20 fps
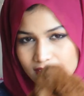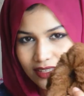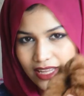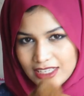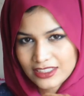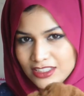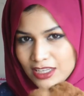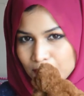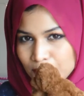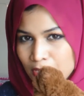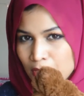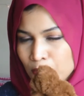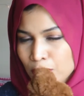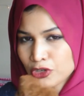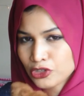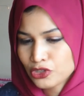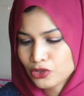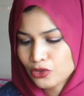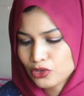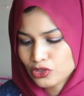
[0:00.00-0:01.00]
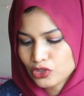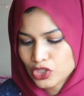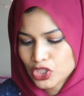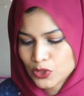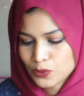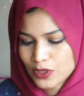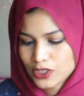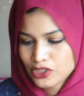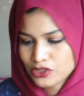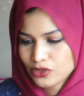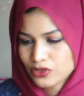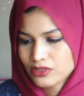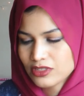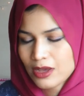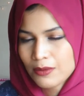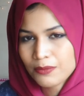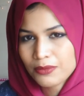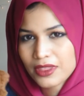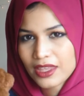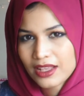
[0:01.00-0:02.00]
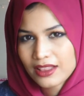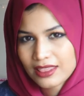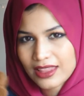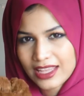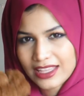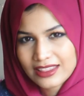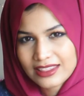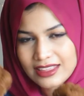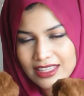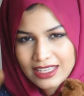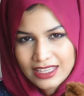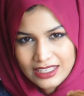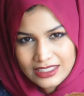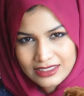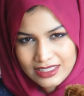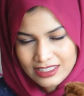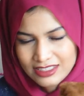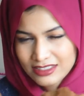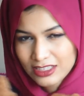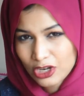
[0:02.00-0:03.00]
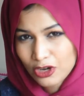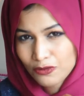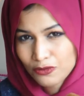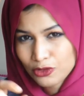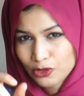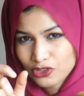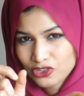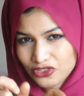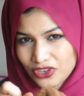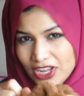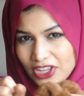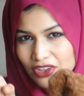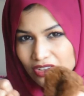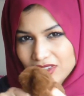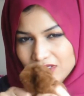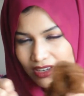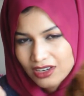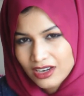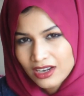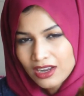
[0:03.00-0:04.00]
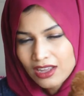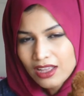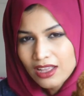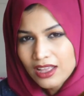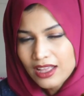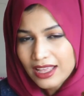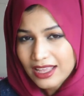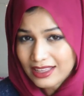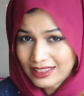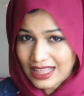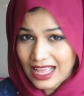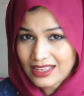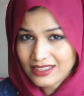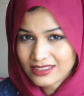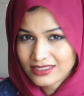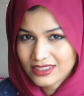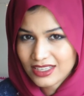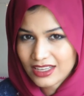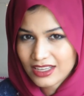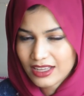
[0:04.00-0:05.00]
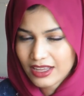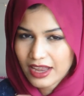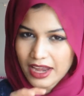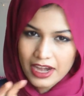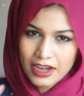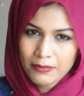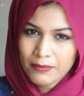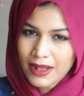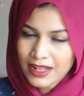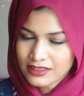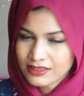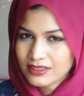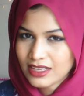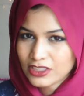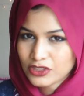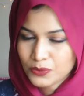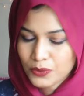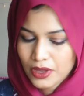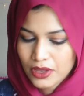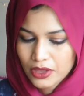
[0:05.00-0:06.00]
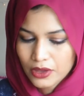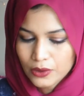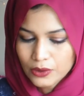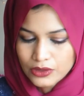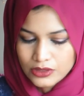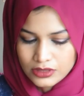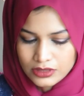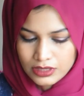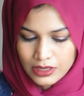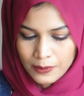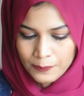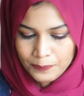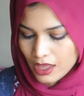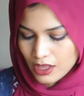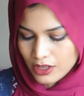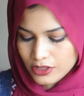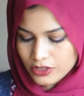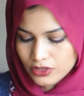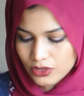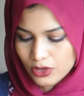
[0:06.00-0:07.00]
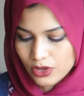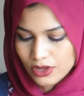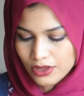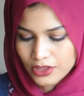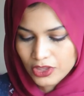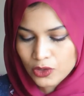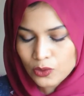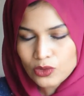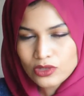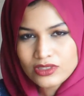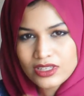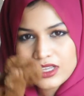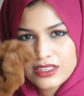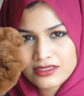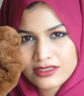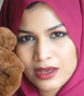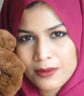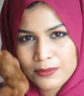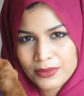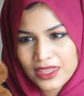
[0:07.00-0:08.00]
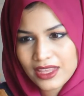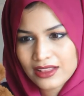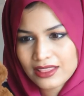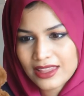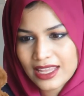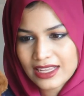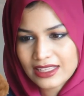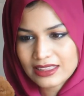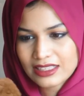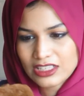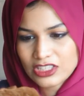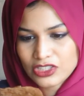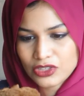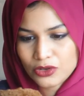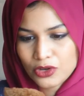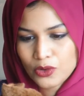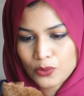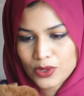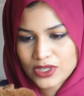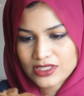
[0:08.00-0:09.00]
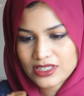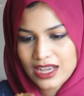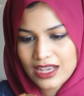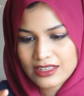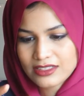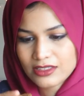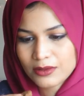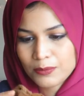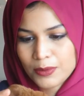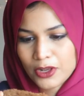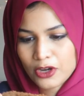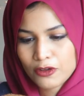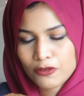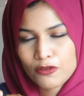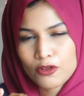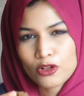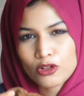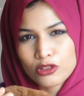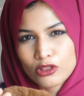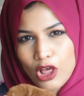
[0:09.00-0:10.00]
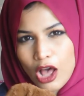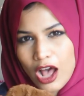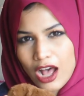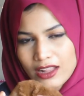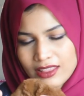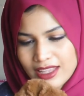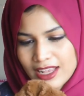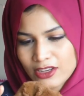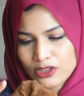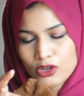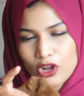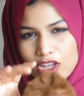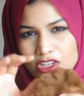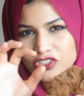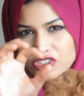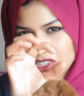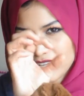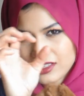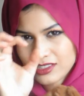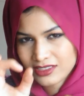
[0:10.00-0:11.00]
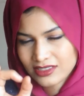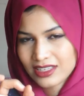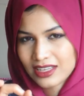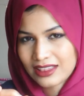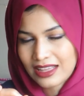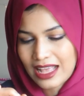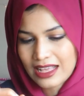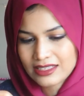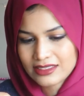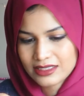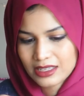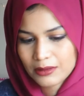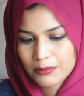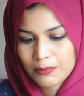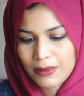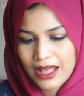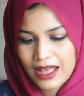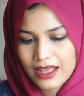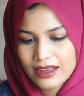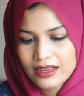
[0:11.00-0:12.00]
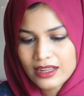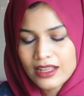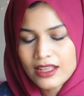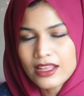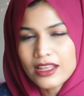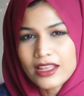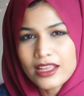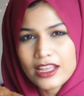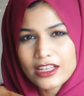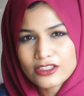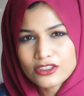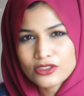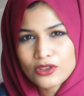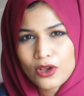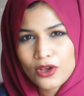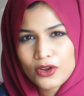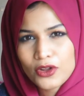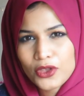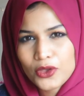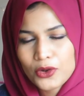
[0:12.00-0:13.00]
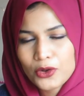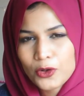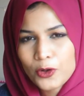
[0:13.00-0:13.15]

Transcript: Like tip number 2, to switch to something like these instead of those regular elastic hairbands that we use. So using something like this, which has a bit of cloth and not just the elastic band, it's gonna